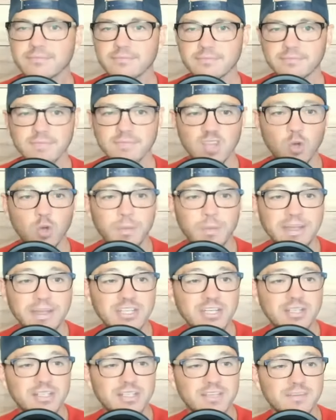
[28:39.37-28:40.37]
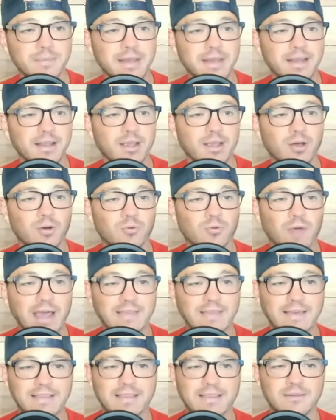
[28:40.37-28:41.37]
who we mentioned just a minute ago, right?
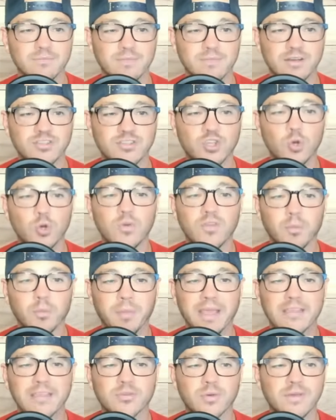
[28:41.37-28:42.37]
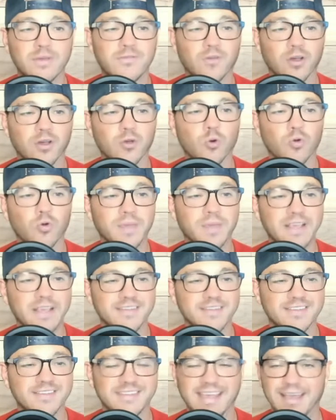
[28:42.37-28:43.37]
Like they're two of the big 3 front court
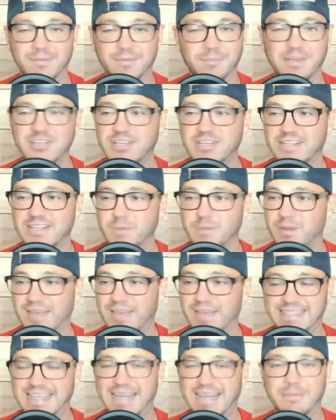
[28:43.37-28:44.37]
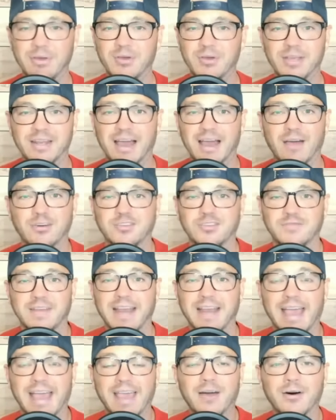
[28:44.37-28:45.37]
pieces that Michigan spent like $10 million of
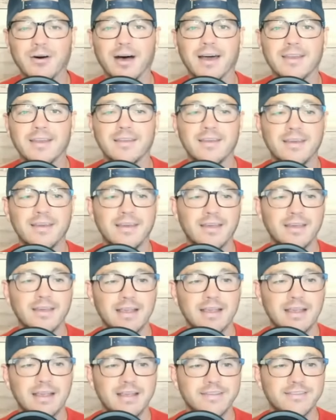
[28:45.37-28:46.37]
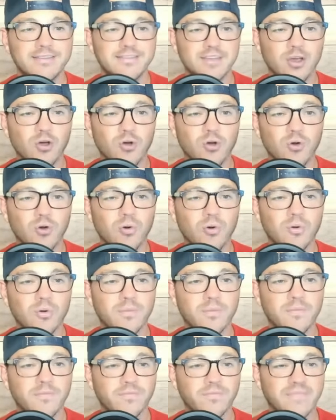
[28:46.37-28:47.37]
NIL on. So
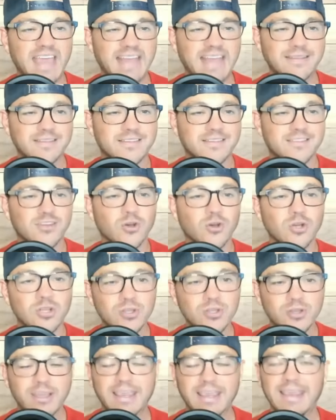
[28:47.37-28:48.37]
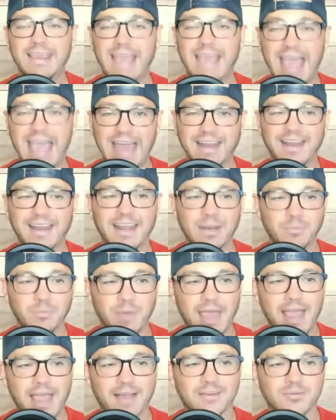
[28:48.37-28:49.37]
that certainly had an
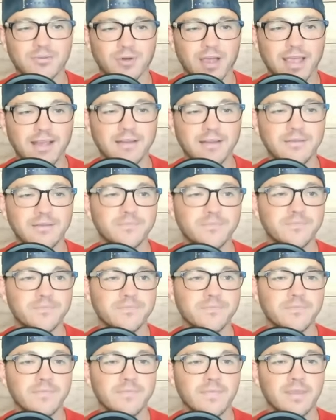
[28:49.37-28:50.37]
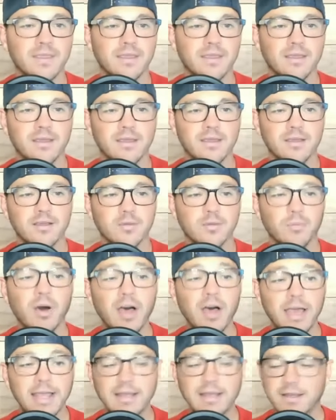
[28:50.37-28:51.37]
impact, right?
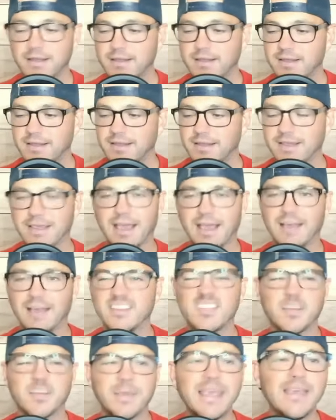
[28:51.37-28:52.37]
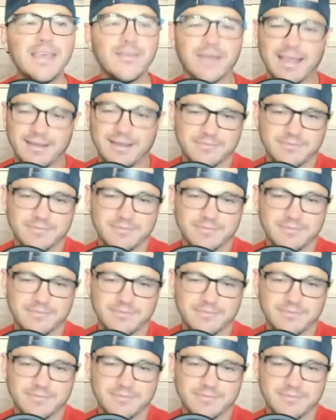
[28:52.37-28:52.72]
But yeah, to me, like